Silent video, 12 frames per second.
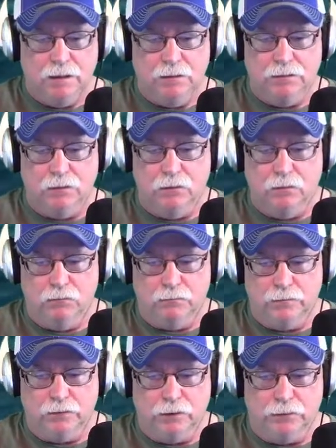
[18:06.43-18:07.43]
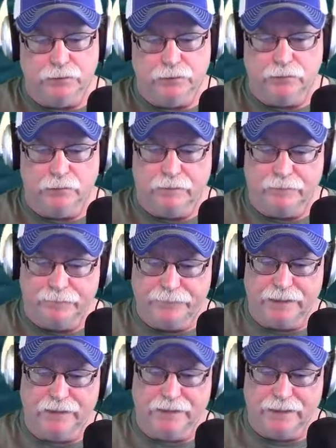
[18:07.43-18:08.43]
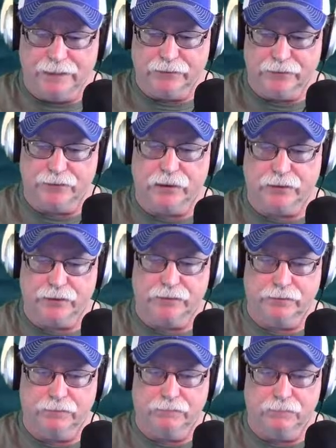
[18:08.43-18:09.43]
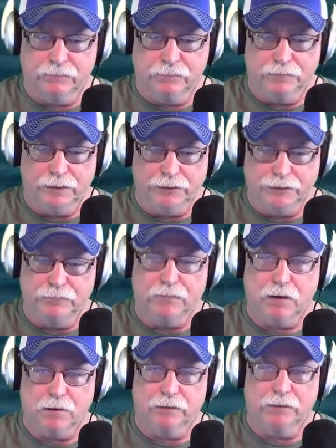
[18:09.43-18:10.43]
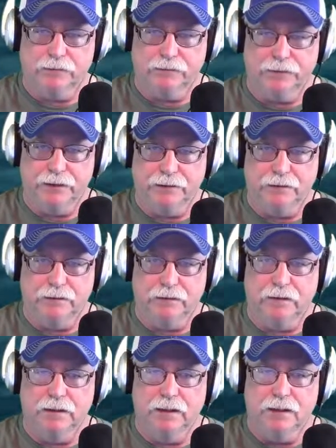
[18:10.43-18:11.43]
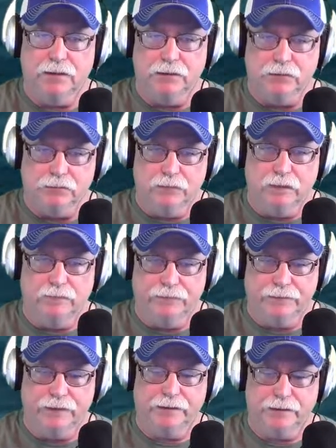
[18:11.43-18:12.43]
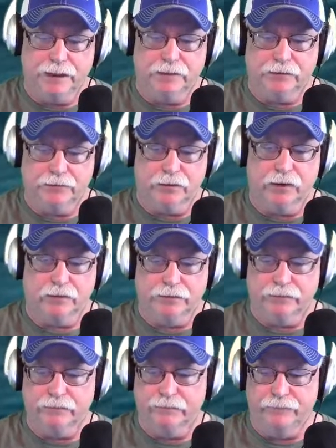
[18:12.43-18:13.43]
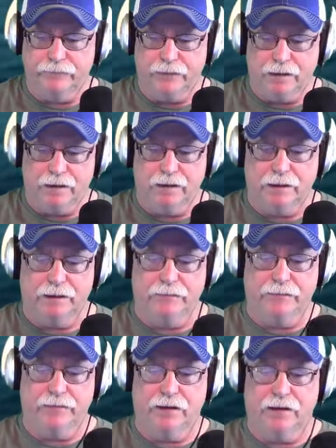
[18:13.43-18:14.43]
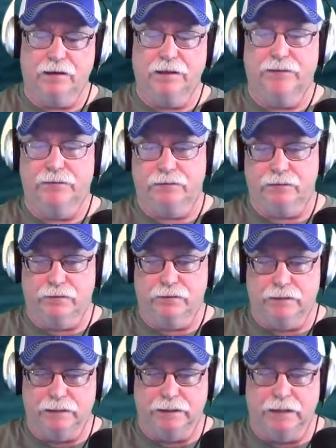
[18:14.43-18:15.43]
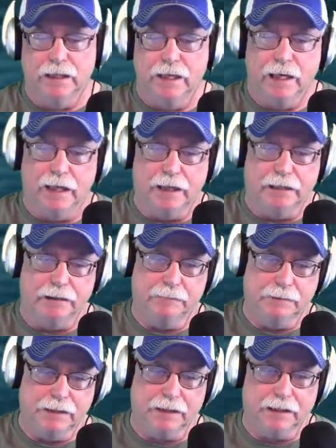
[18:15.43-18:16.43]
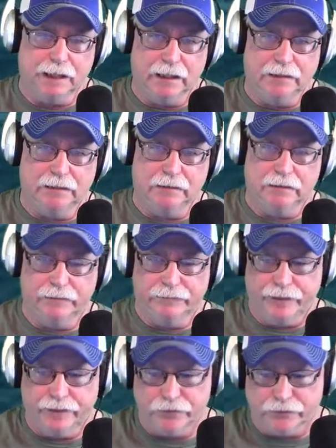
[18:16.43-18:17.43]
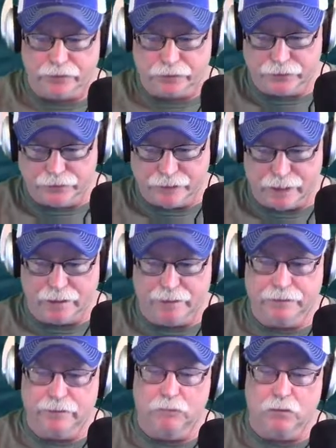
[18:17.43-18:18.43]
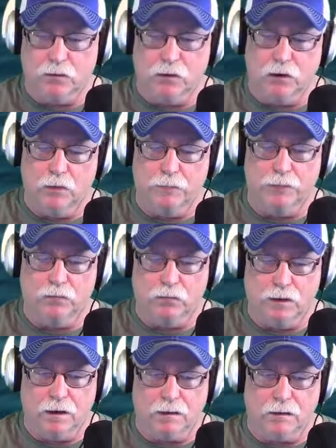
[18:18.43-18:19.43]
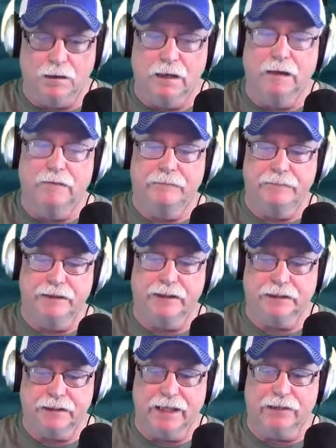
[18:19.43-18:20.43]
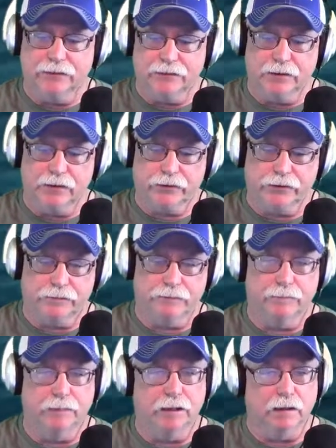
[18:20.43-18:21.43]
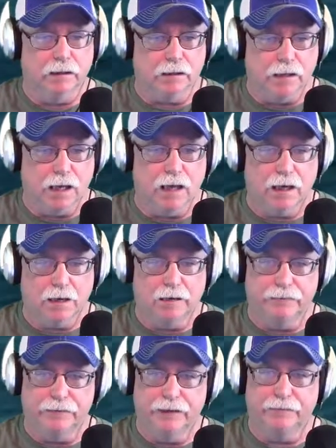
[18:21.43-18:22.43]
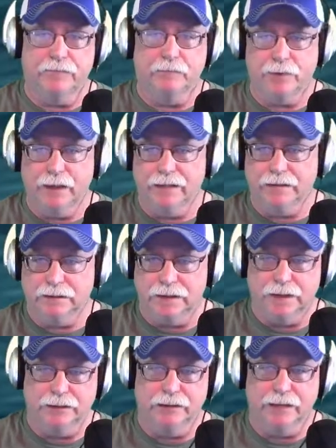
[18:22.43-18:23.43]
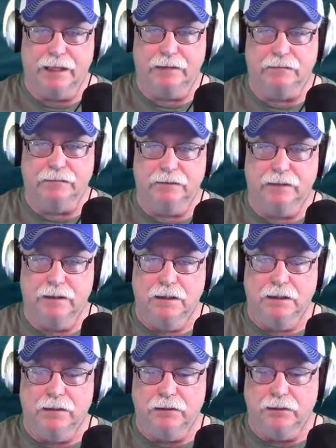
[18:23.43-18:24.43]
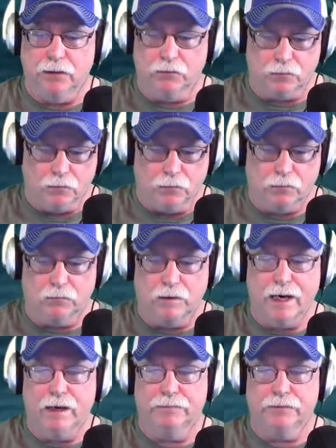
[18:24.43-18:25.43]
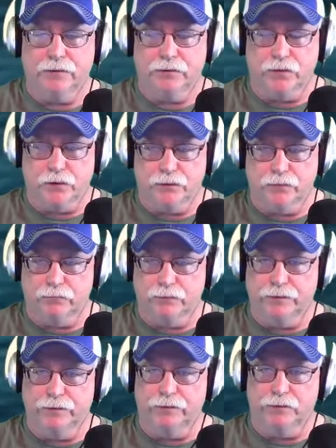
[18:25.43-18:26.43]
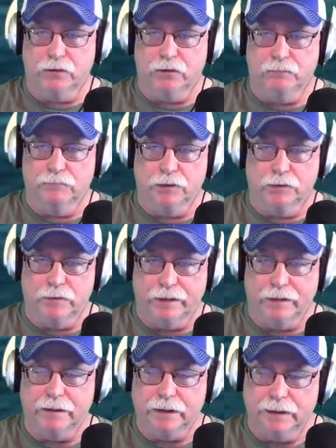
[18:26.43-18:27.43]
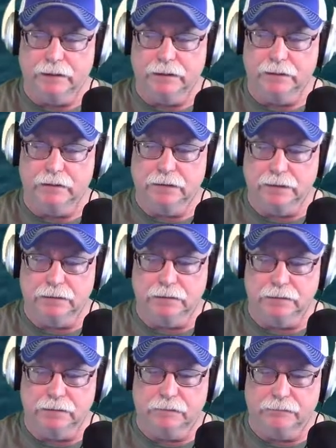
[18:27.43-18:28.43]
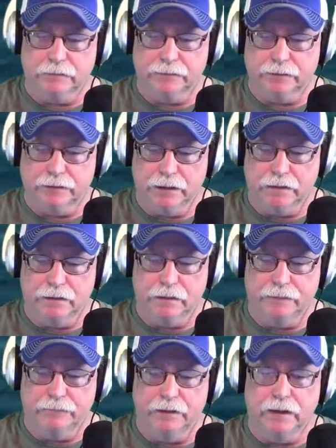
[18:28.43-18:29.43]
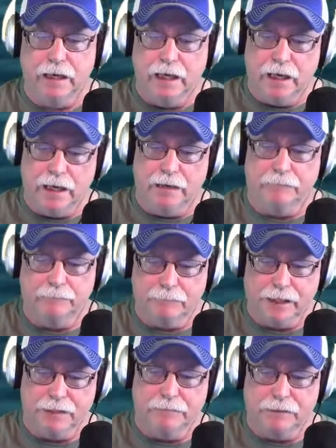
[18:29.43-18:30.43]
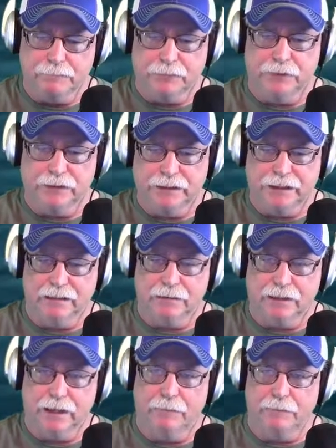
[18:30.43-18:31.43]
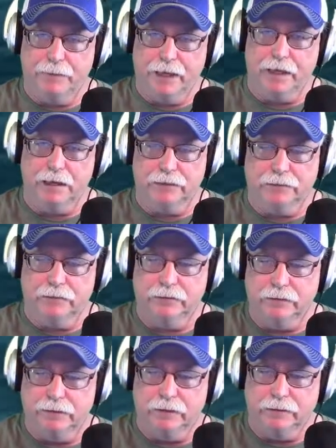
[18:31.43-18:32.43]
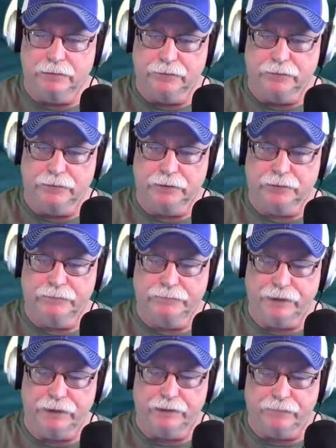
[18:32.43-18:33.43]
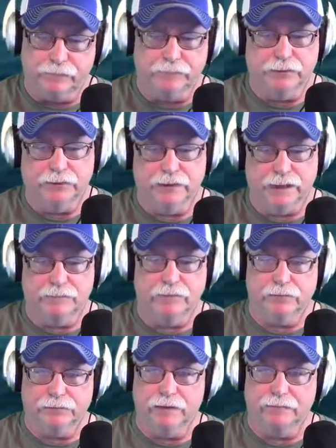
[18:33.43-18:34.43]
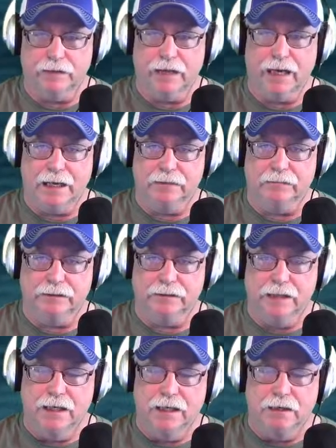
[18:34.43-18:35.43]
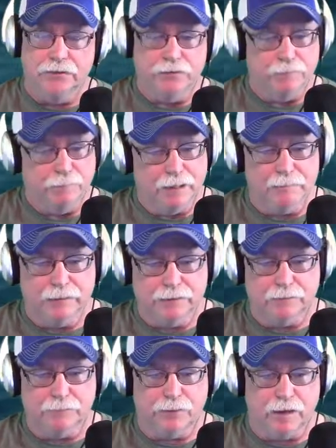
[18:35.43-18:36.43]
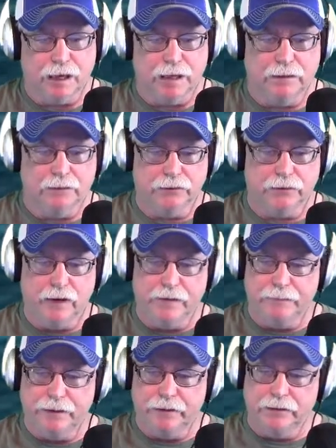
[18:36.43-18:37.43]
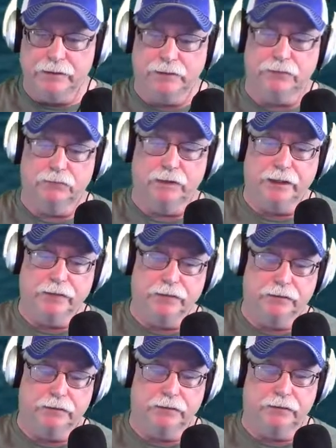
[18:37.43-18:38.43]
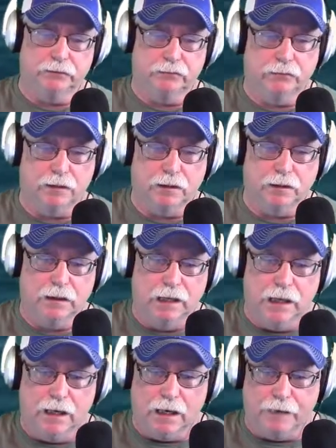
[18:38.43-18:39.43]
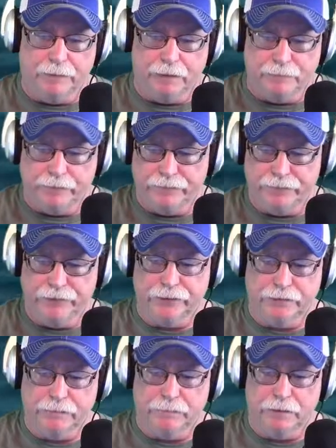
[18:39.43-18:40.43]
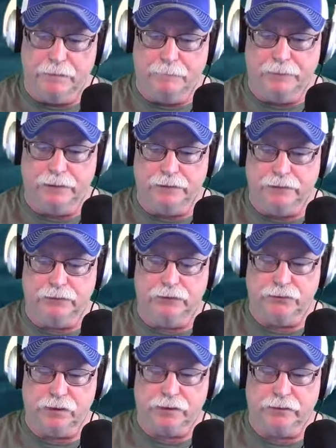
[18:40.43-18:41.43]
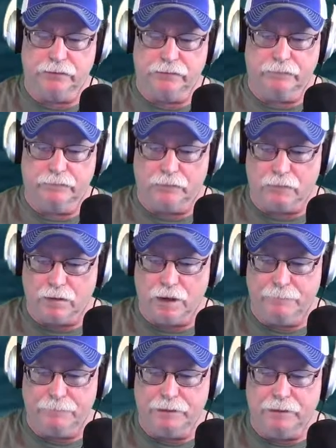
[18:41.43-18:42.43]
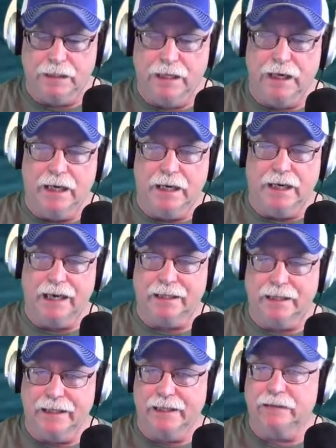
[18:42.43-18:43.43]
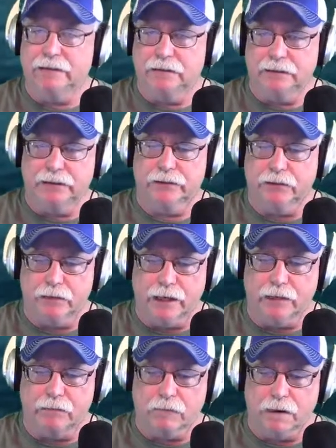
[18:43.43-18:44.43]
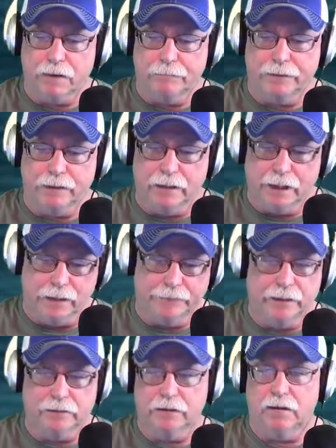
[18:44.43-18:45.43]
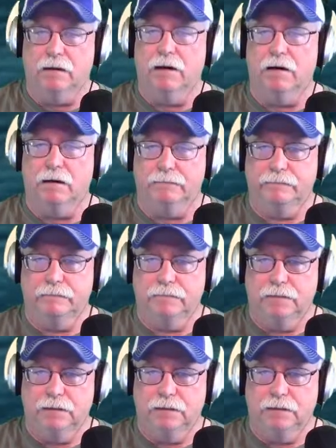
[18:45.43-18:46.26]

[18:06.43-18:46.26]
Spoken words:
So, you want to fish that structure that you mark those fish on. You want to fish that structure very, very thoroughly. And in many cases, if that structure is out in the more open water, fish that structure from a lot of different presentation angles. Go around the structure with your trolling motor at a decent distance from the center of it, and maybe present that bait to those fish from several different angles. You may be surprised. I've been in situations to where I may be fishing a piece of structure for crappie, and I catch 6 or 8 crappie, and they turn off.